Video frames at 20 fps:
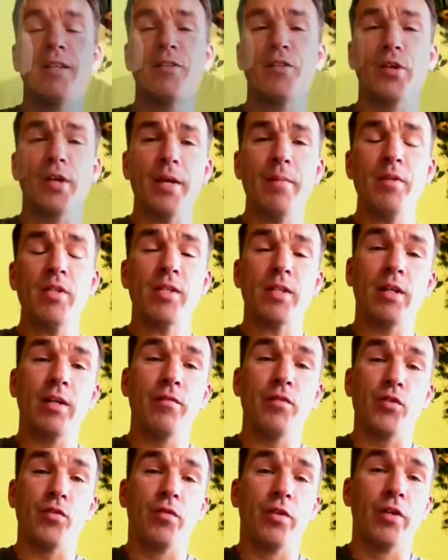The game
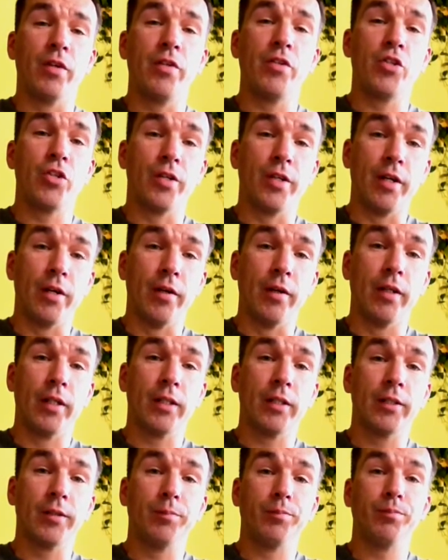itself is a very
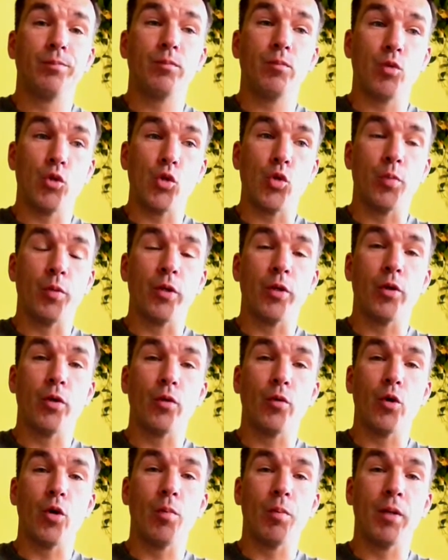generic
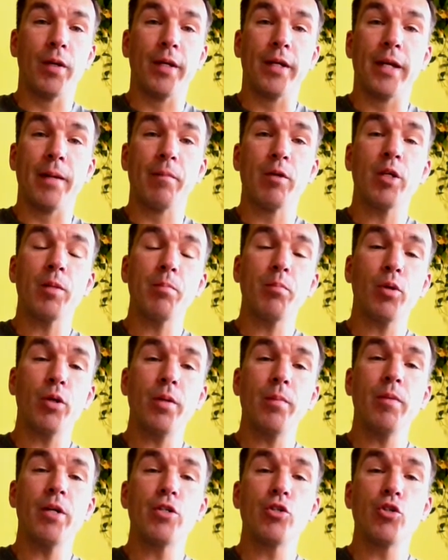superhero role-playing game. You can
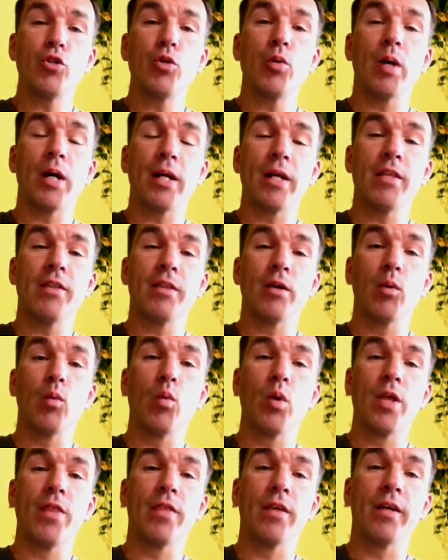pretty much do anything
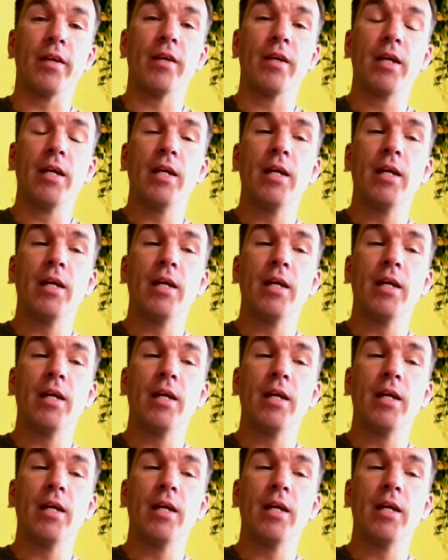with it.